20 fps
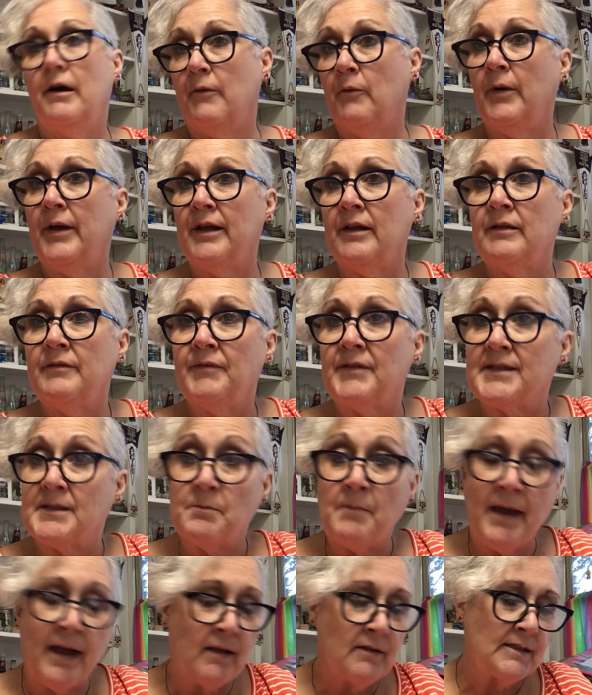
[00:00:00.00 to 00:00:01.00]
Well, if it's
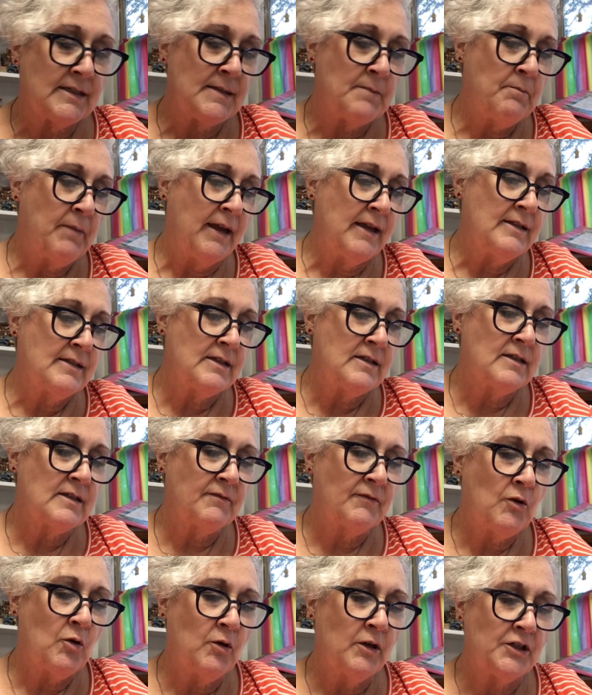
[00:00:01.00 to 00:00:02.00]
mountains and basins,
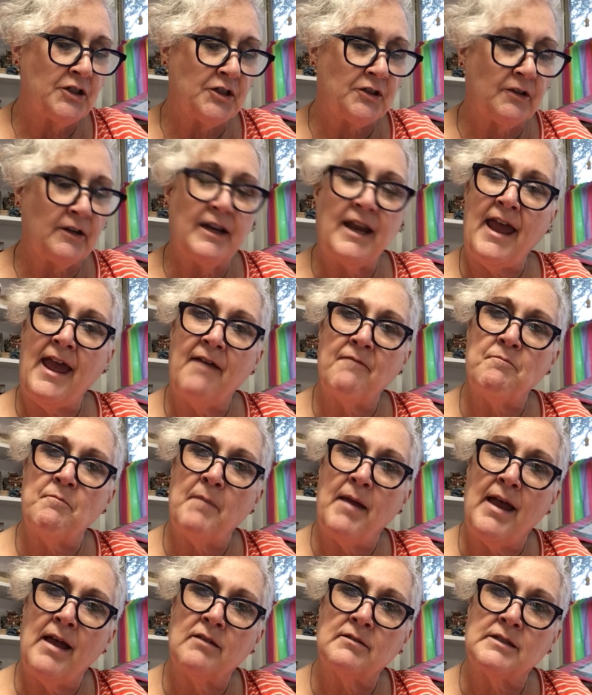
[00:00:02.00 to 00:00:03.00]
of course, you're going to have
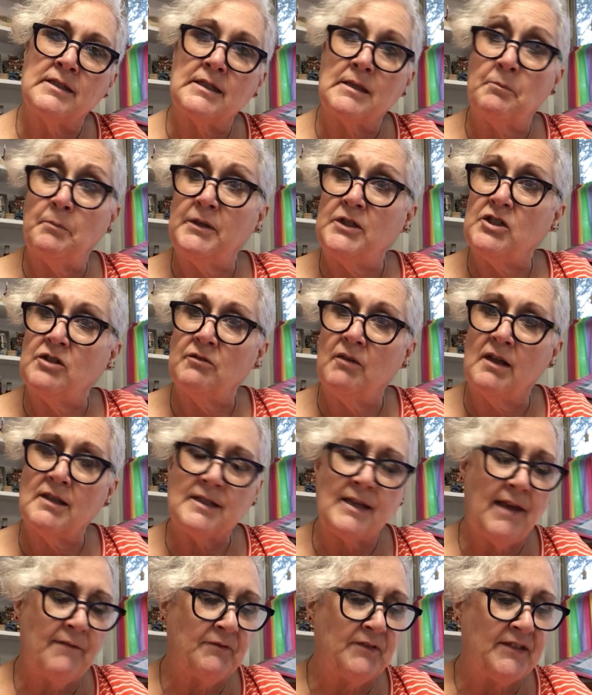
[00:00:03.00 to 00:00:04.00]
mountains, but you
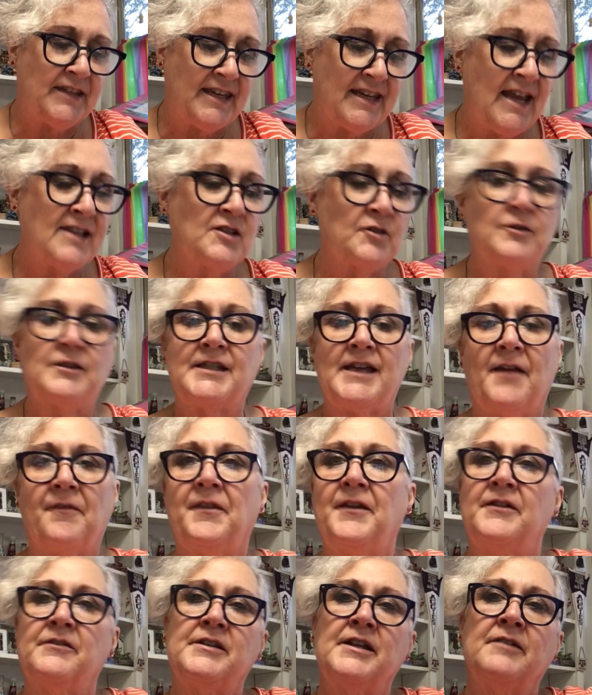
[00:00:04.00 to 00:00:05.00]
also have deserts out
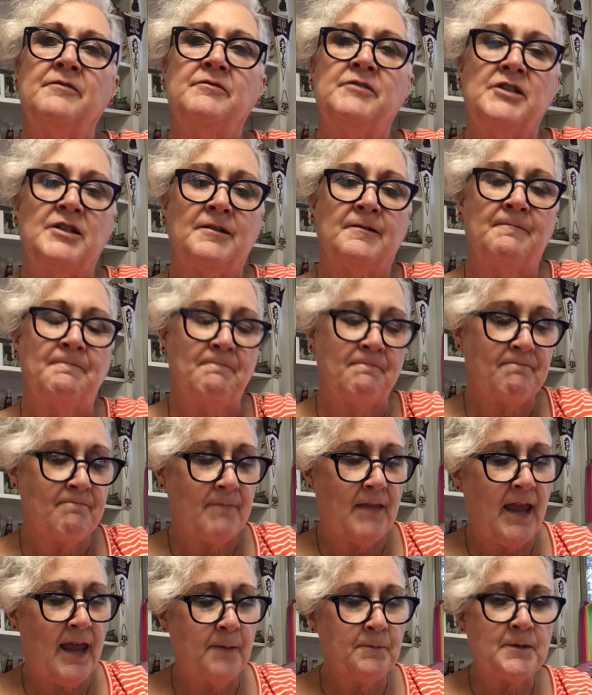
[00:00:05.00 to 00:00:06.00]
there, don't you?
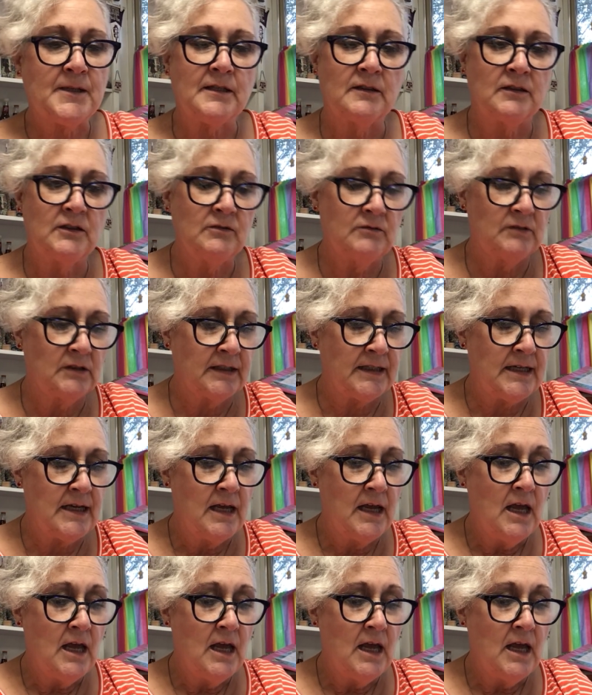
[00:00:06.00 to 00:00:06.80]
Absolutely.